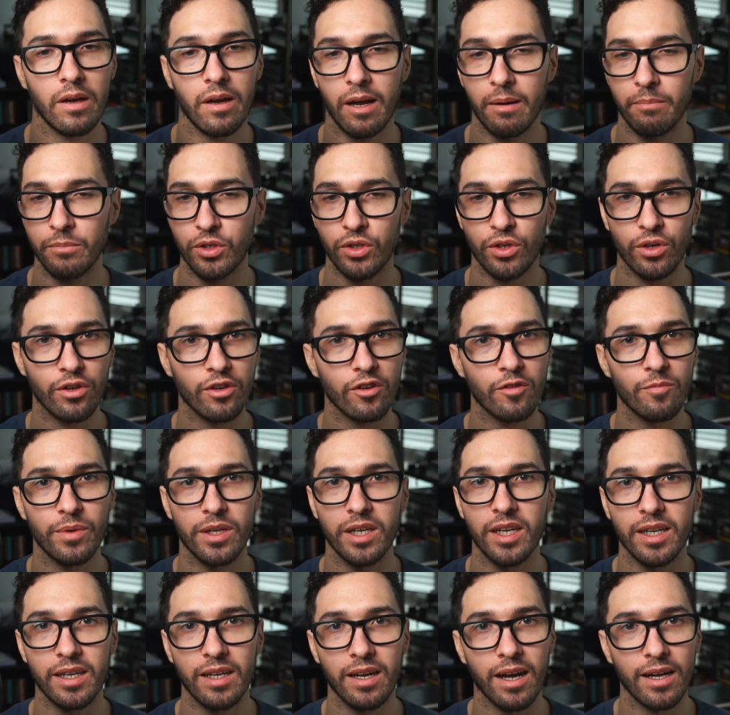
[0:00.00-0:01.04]
I'm sure you've
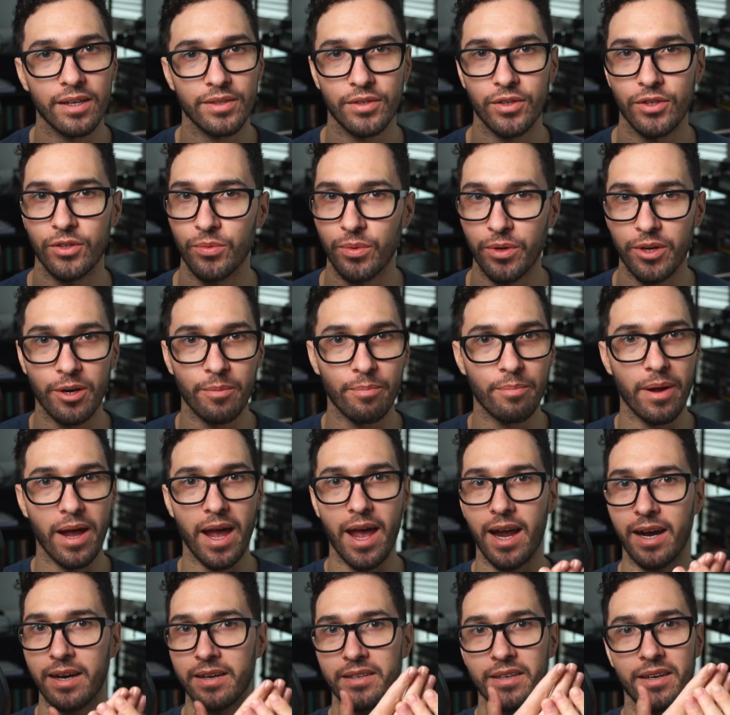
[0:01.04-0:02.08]
been to concerts where you're
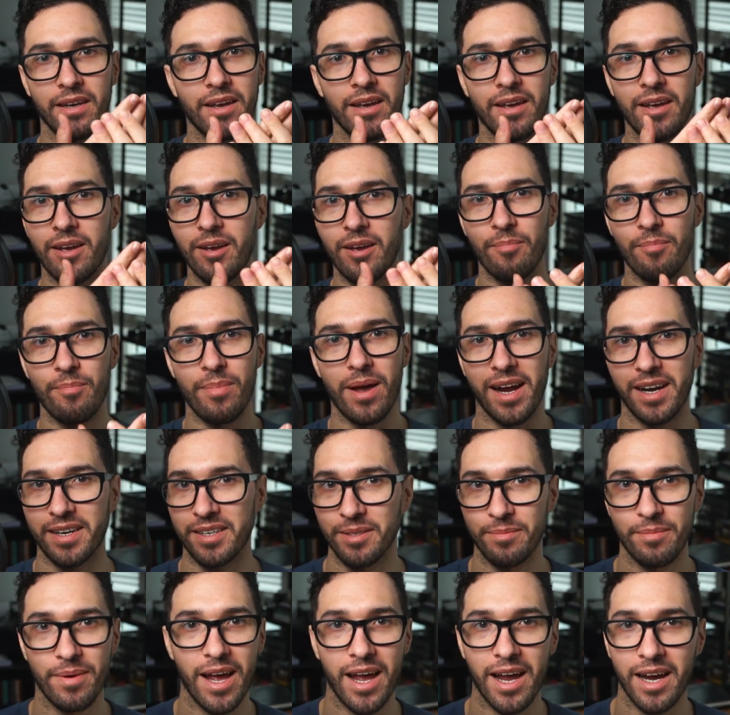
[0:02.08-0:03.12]
packed back
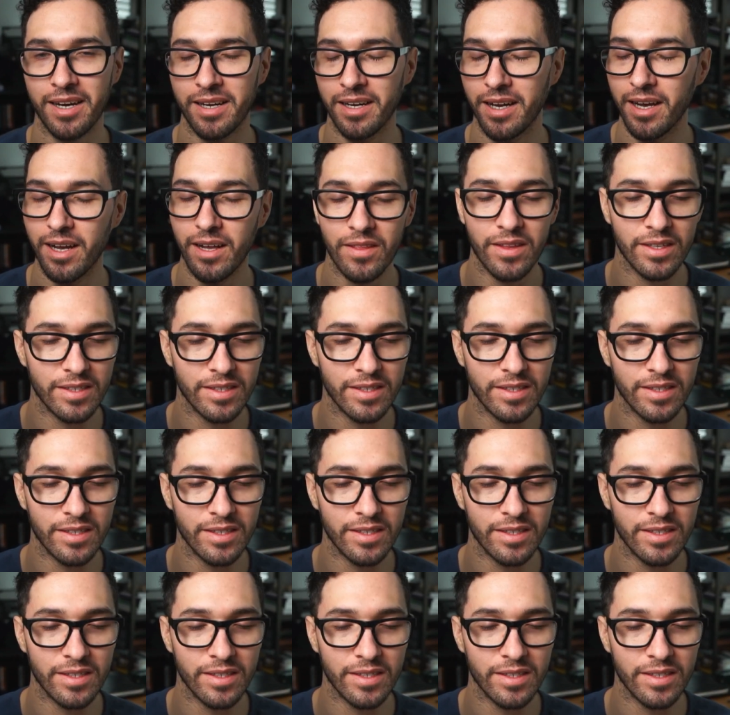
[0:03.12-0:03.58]
to back.